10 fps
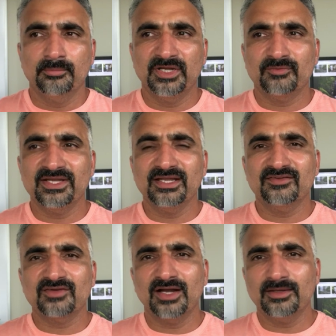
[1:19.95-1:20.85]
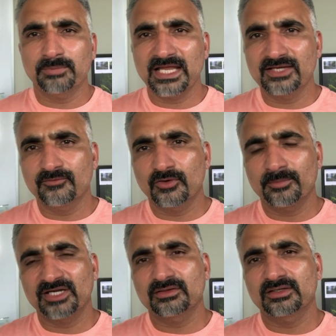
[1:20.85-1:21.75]
But when I start applying for
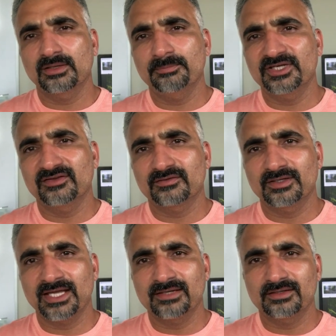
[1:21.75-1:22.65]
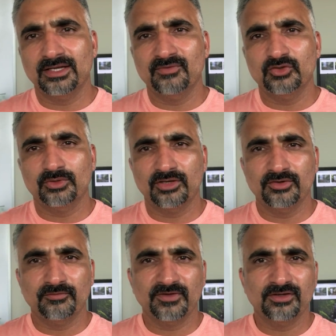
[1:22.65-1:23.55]
American companies, and I went to
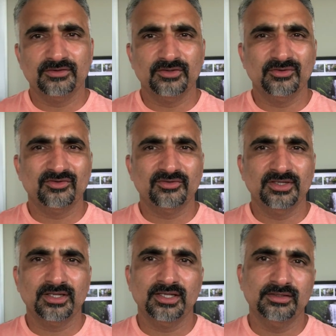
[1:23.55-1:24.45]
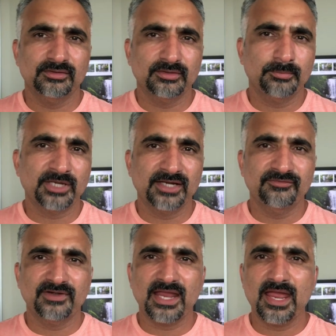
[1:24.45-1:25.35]
career fair in the university, I
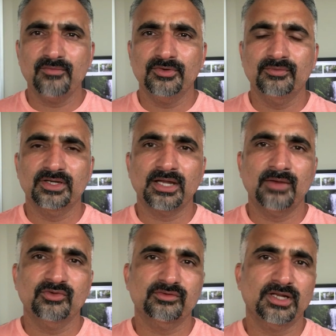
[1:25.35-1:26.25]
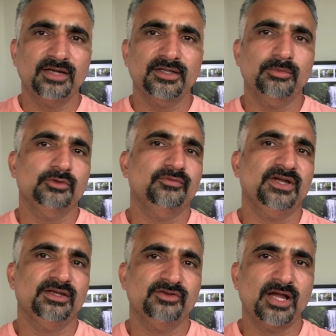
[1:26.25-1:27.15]
applied for everywhere. I was not able to
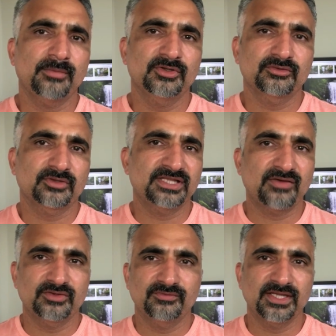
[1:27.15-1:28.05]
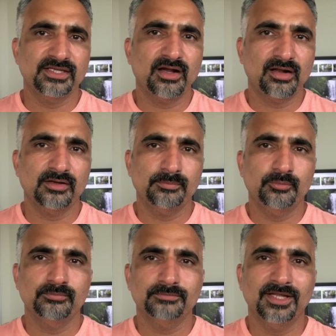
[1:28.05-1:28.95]
find a job, so that was very hard,
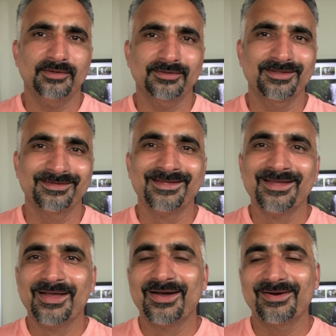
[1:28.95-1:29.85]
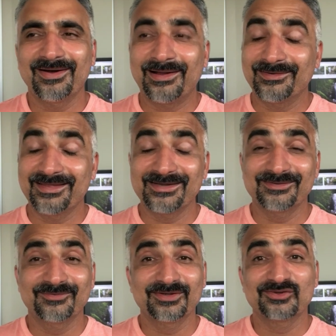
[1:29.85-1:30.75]
hard and
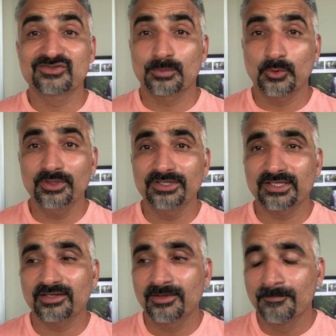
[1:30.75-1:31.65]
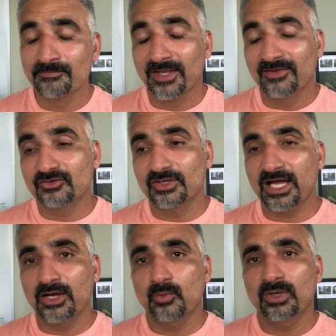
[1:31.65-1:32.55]
very disappointing. So
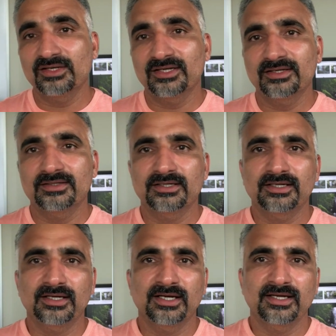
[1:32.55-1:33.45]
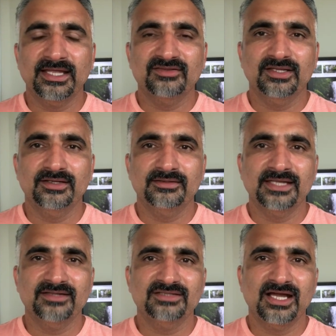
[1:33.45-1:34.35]
now what I did at
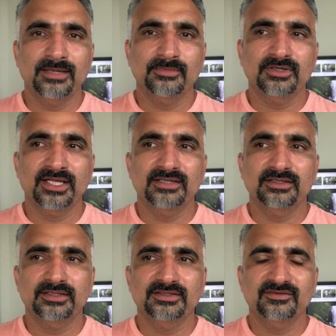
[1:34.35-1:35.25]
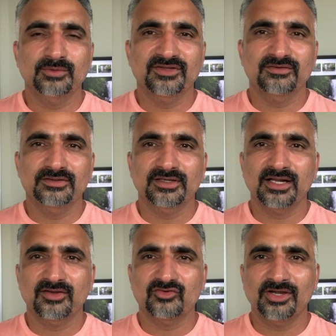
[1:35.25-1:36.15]
that time, and this was the
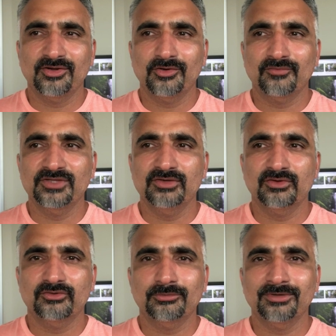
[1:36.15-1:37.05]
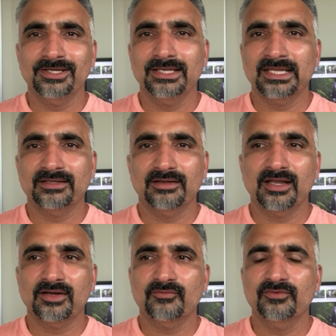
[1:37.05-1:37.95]
kind of standard of the industry. Like a
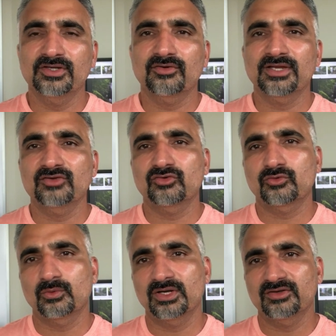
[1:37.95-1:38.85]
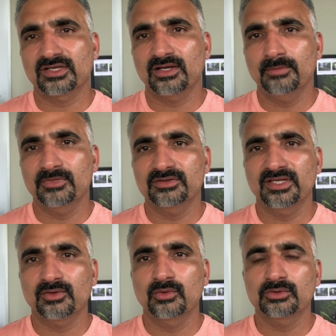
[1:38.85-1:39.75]
lot of international students, they come,
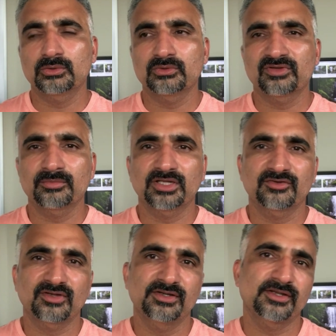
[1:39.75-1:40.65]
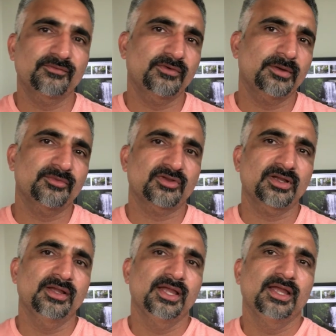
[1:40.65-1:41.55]
they go through some consulting firms.
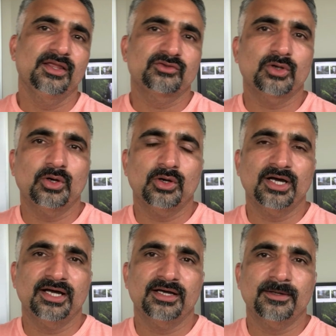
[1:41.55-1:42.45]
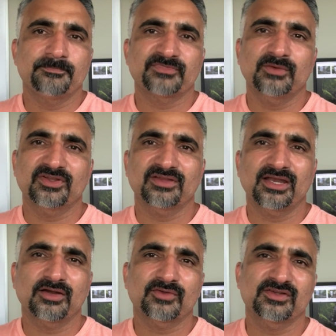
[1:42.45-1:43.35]
So there was a
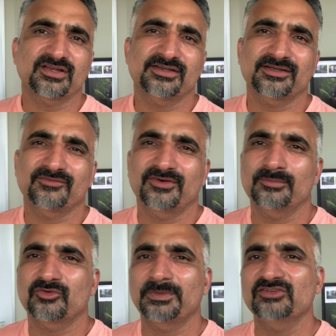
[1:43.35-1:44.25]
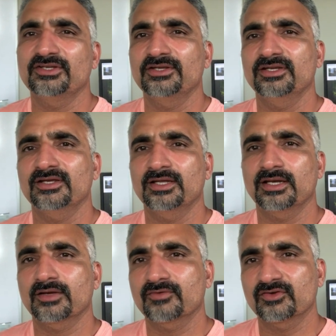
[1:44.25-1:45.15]
lot of consulting firms, especially a
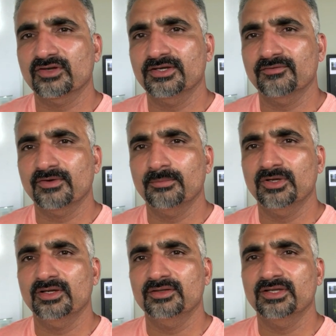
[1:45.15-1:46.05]
lot of consulting firm.